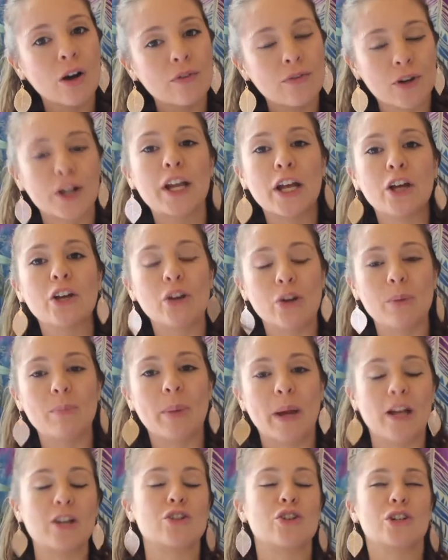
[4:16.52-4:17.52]
freaking good
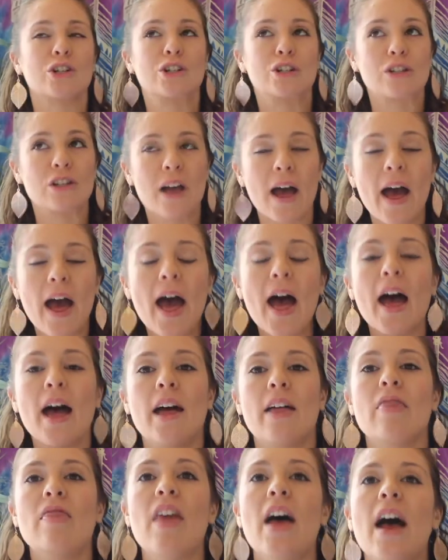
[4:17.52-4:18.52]
pictures.
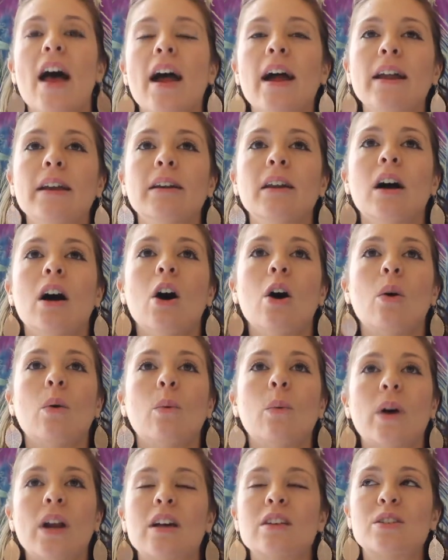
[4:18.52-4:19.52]
Then
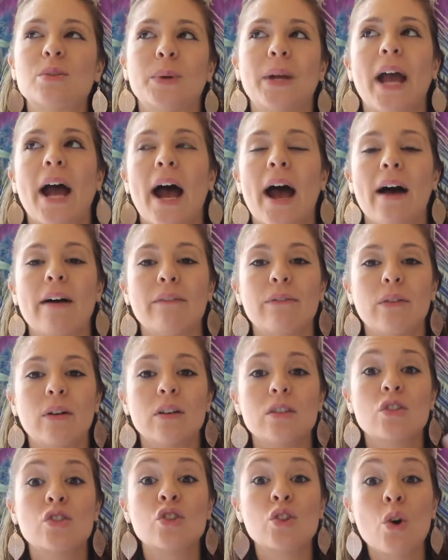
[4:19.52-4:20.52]
what else we have?
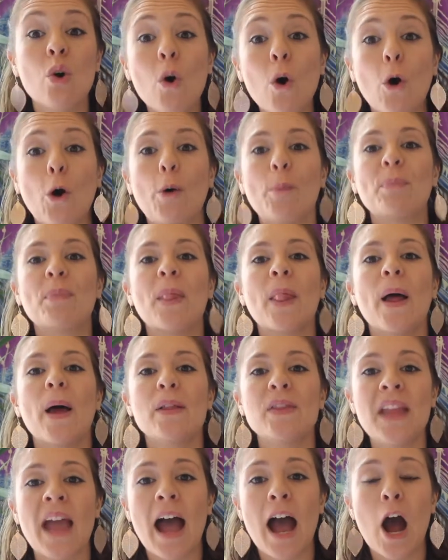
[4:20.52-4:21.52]
School.
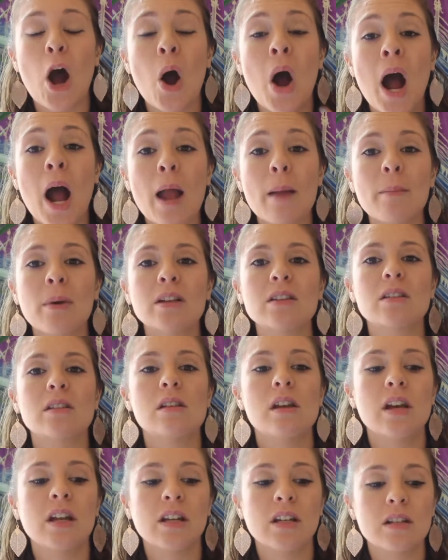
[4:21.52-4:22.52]
Now I'm
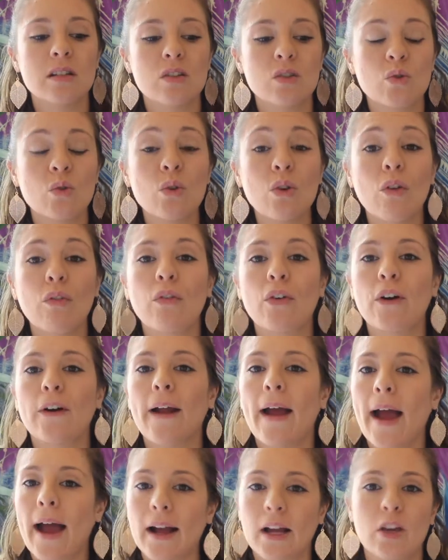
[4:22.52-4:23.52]
in school
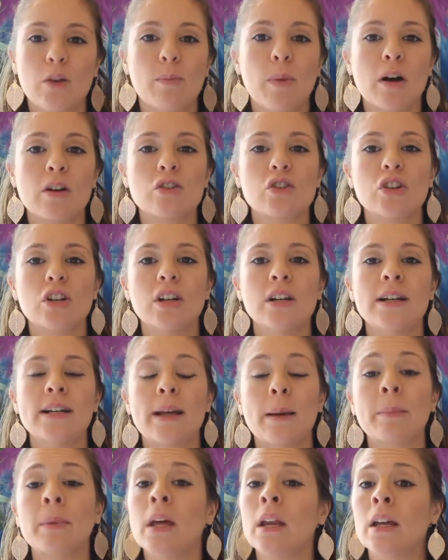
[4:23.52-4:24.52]
for acupuncture,
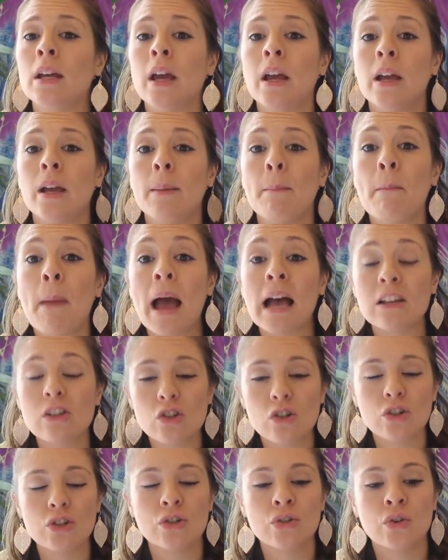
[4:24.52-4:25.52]
and I'm getting a
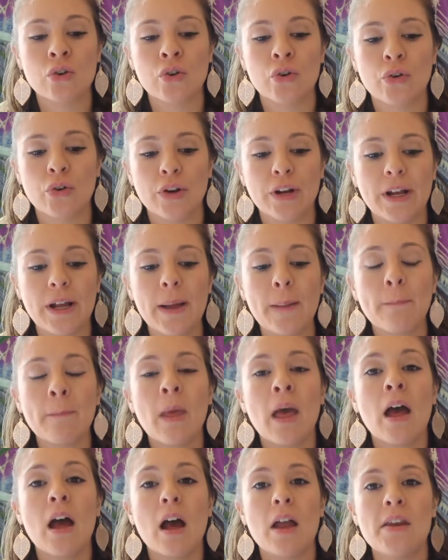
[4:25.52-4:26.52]
master's degree.
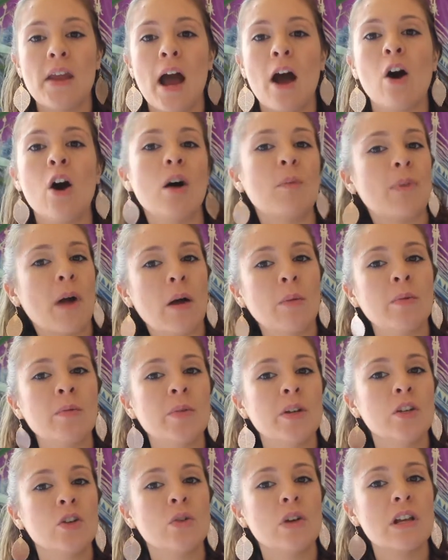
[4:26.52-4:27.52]
Now I'll probably
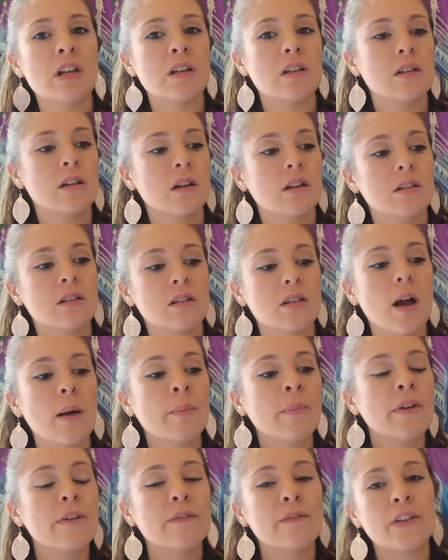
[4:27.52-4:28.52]
be doing
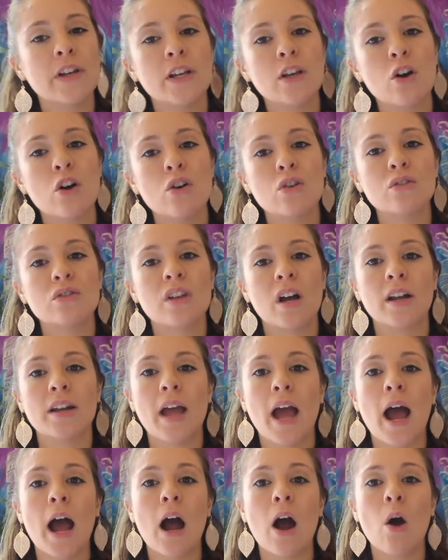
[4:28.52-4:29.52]
some videos on
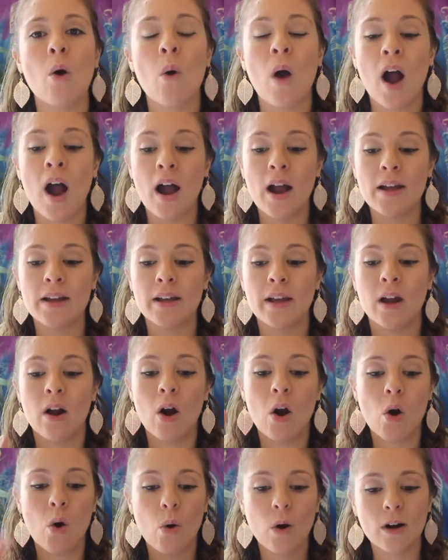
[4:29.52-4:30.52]
how I
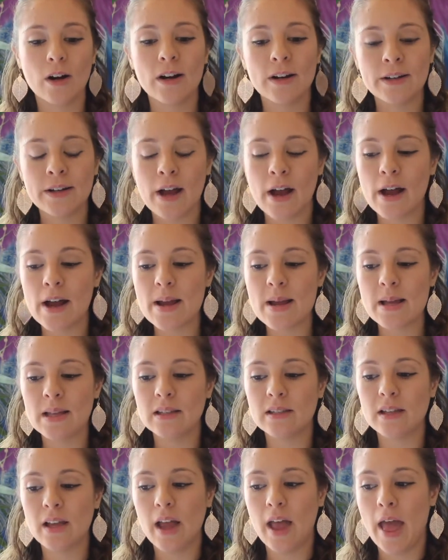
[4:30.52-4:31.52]

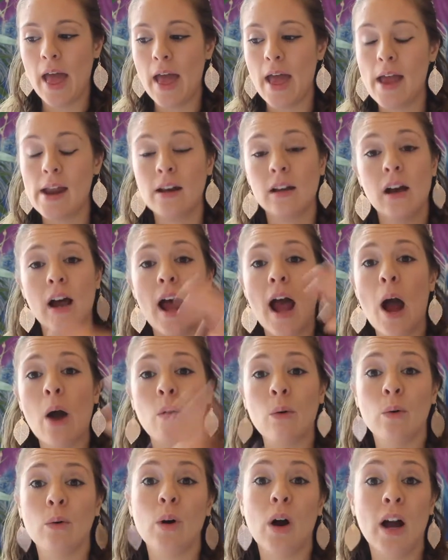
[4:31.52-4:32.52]
organize and
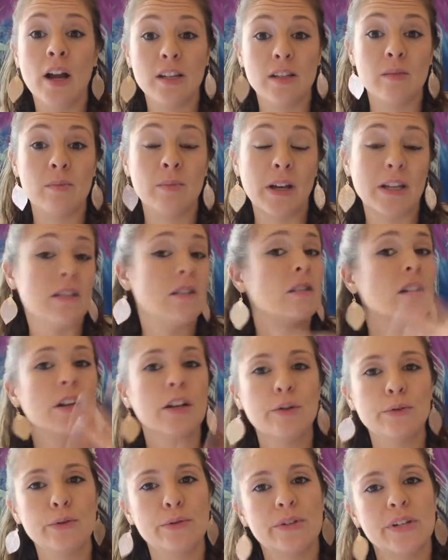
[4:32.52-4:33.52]
how my
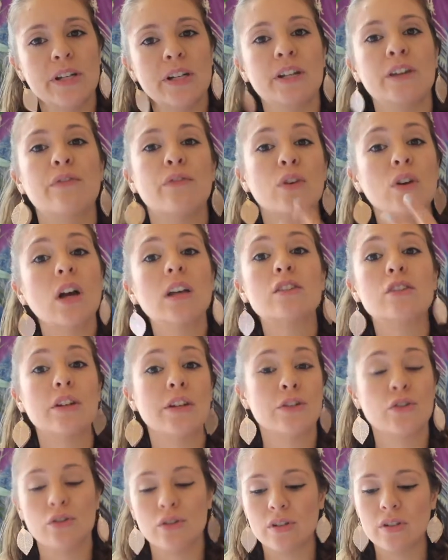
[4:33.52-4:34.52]
study routine, if you guys are
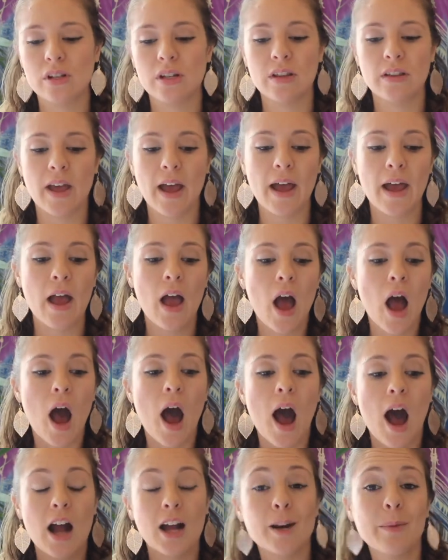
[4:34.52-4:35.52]
interested in that.
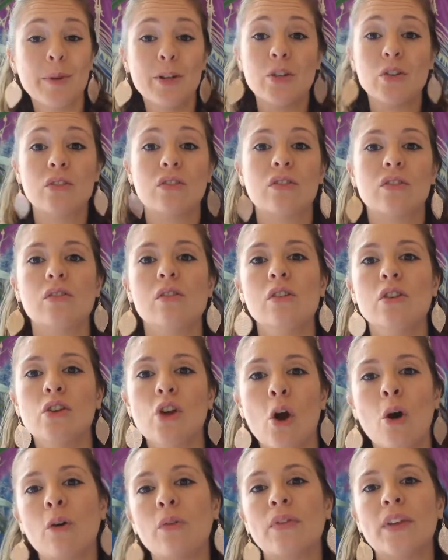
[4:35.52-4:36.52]
I'm gonna be, you
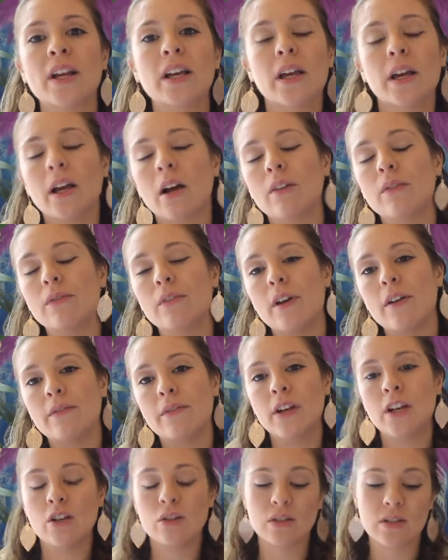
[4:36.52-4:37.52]
know, thinking of
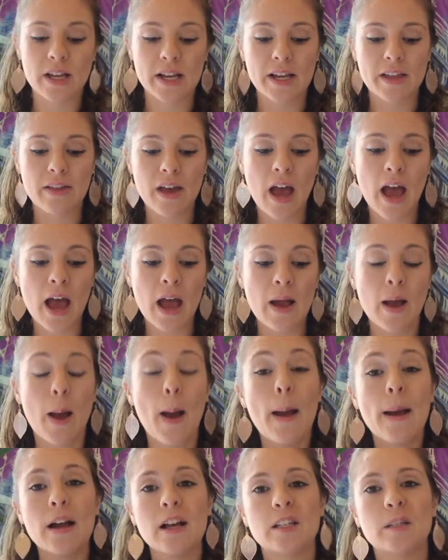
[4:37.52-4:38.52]
videos like that,
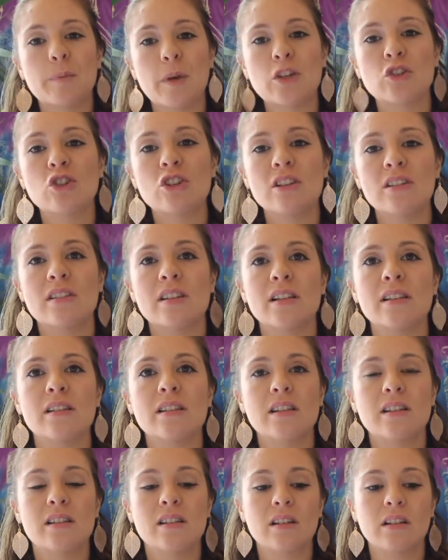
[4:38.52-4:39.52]
especially
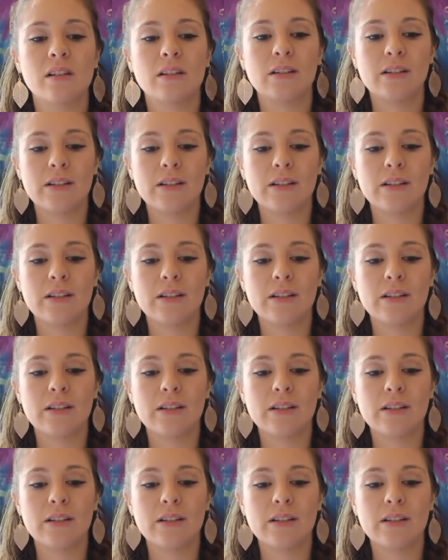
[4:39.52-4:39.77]
since it's